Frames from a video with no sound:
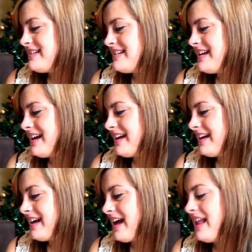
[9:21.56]
yeah,
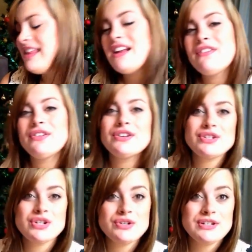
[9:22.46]
and then I've got
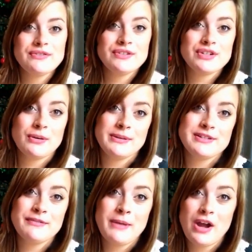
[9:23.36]
two different
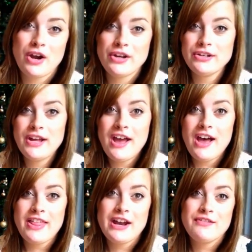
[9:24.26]
topics of my own
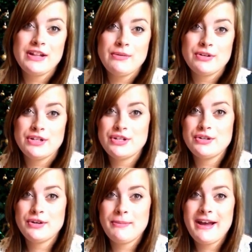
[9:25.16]
that I really wanted to
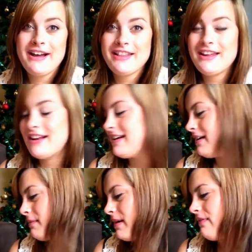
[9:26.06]
talk about that
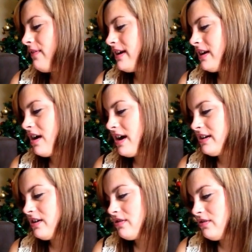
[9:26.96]
I find are kind
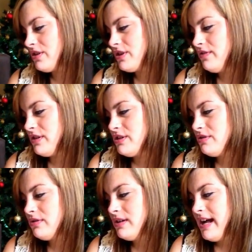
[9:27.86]
of
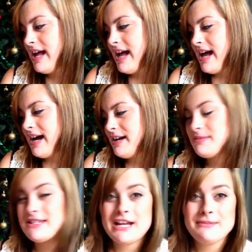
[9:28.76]
controversial.
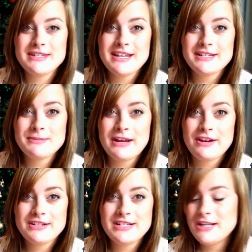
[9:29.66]
Same-sex
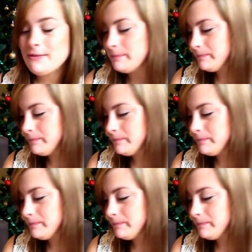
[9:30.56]
parenting